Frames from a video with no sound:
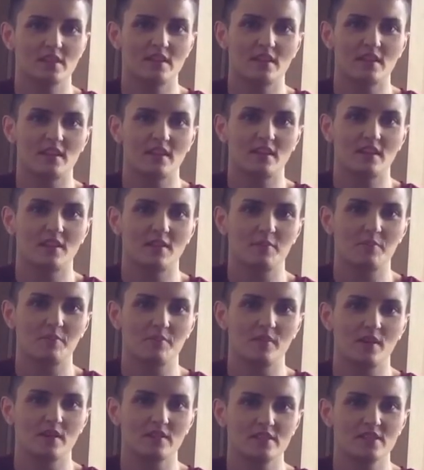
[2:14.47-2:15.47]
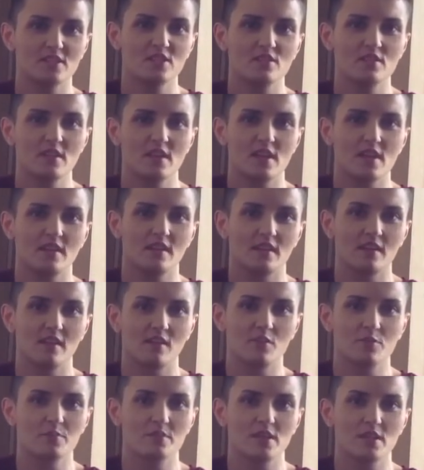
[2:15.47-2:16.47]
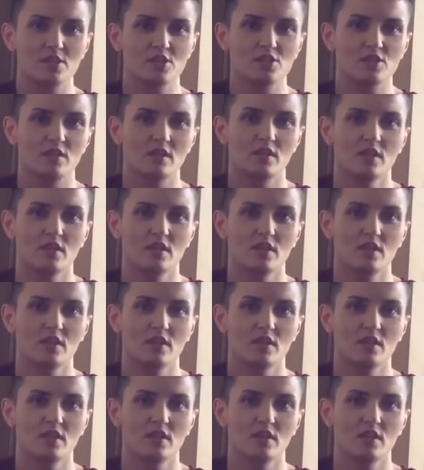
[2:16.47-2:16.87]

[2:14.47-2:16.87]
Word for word: um, I'll see you again and I'll update you